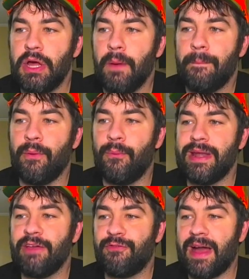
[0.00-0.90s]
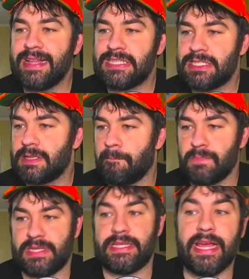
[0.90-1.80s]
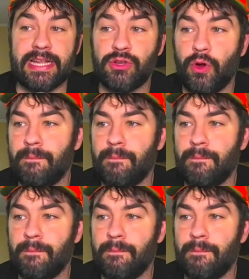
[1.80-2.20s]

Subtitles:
But when he fights Sandor